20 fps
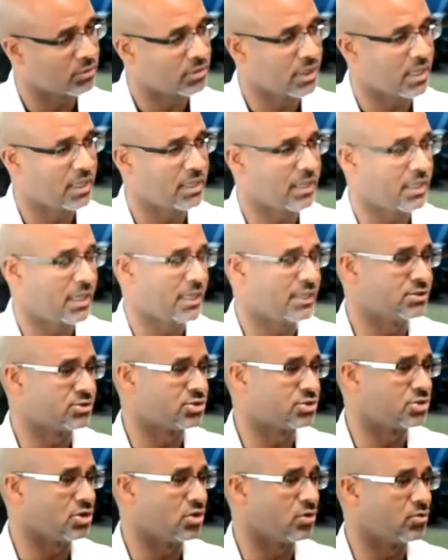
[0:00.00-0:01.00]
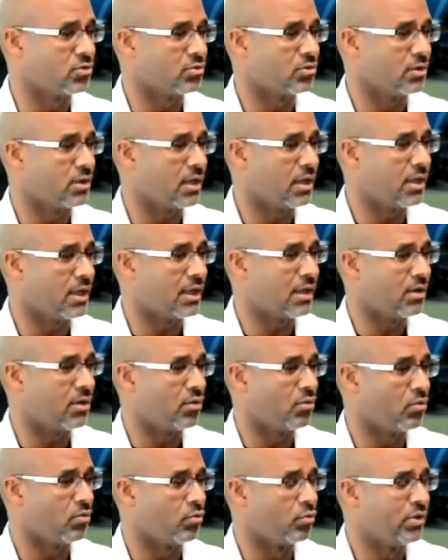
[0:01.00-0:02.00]
Okay, and so
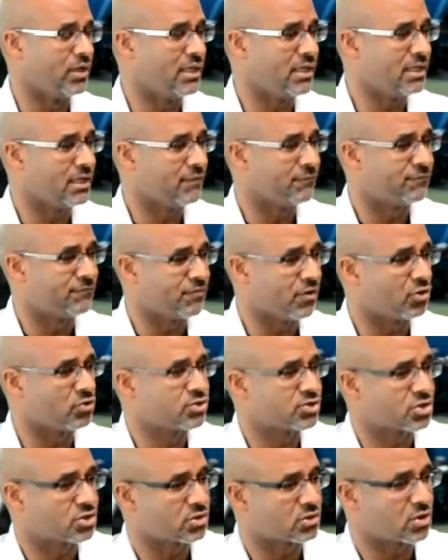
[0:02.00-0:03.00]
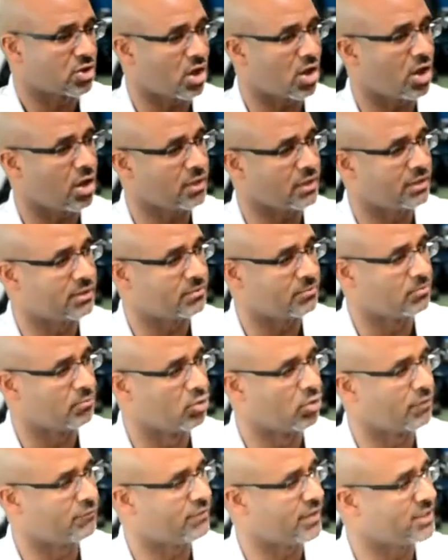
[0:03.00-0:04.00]
we first call it
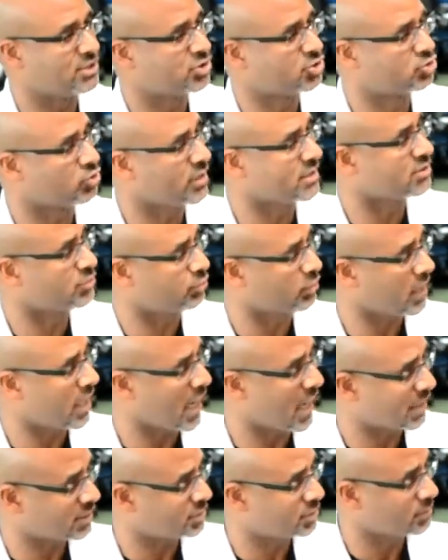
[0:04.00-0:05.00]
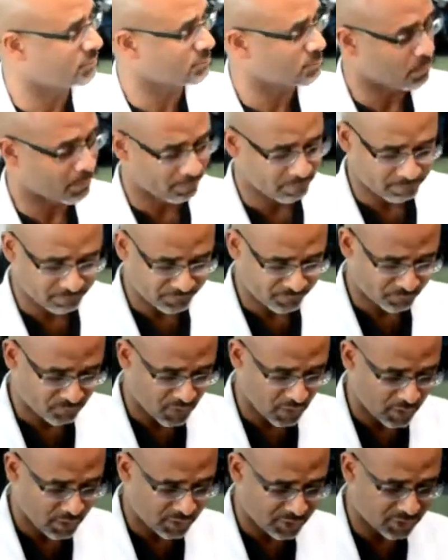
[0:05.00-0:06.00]
more of a stress reaction.
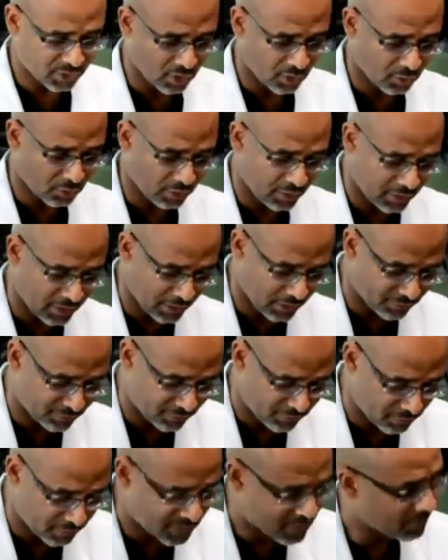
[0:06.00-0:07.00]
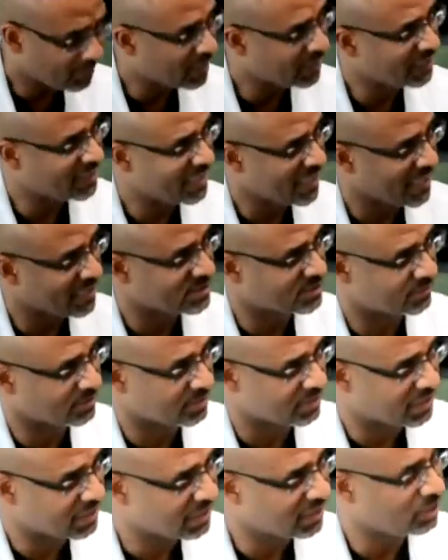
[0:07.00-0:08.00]
So if somebody has
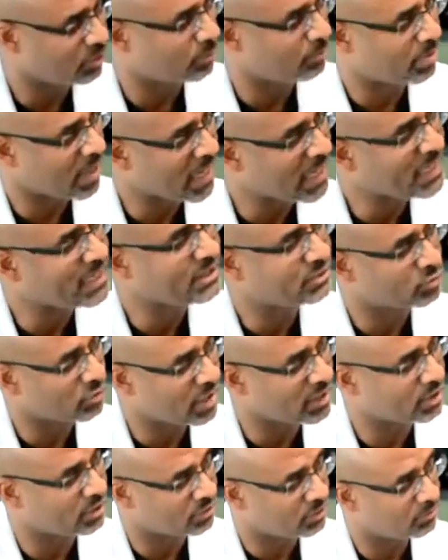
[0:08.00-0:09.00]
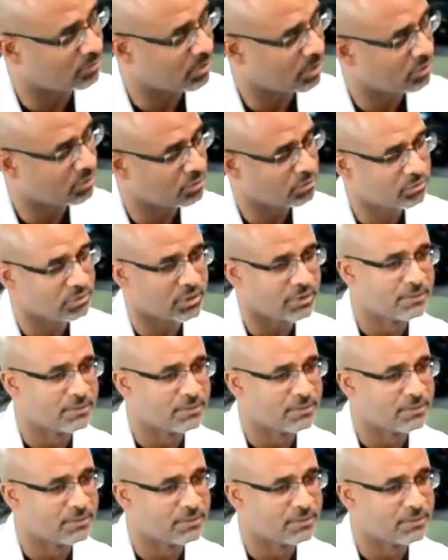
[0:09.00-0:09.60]
clear pain right on the bone,